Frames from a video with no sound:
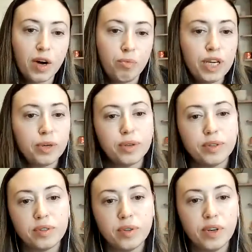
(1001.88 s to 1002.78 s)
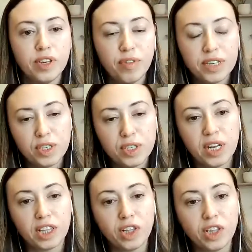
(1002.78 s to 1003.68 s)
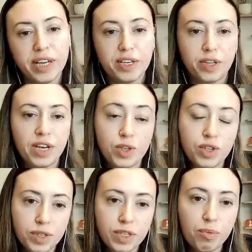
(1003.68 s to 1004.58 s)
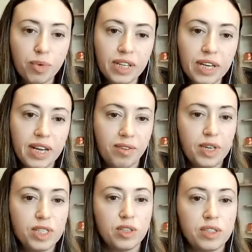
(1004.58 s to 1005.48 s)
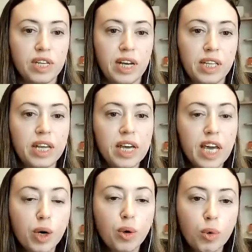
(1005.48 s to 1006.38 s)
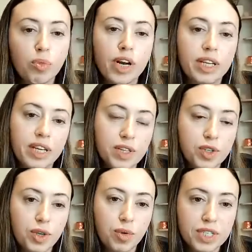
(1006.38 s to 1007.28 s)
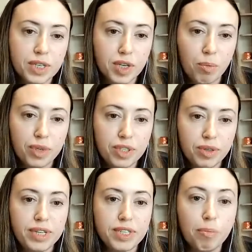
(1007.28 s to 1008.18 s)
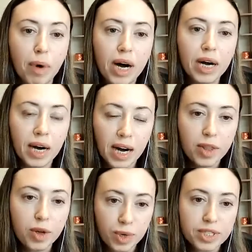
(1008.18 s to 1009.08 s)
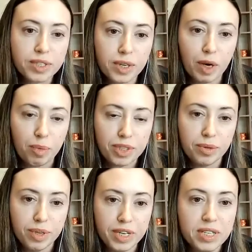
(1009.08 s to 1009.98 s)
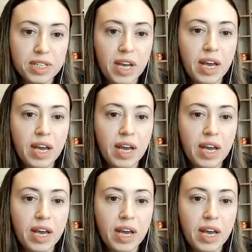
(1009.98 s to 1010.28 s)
because investors that look at ESG separately, investors that incorporate ESG risks and opportunities among other risks and opportunities,